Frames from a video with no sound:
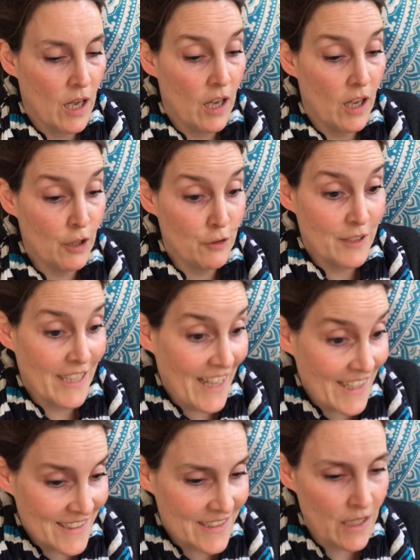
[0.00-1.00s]
"Oh
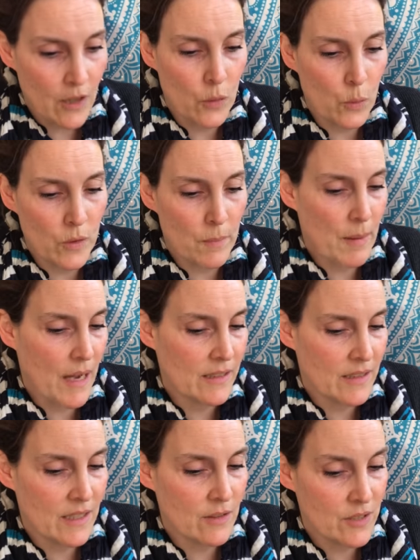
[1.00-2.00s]
yes," thought the bad
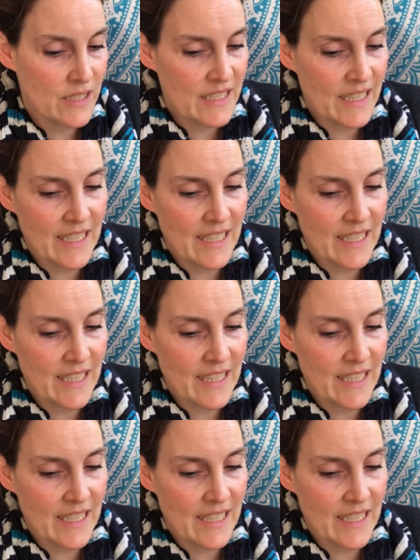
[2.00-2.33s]
girl sitting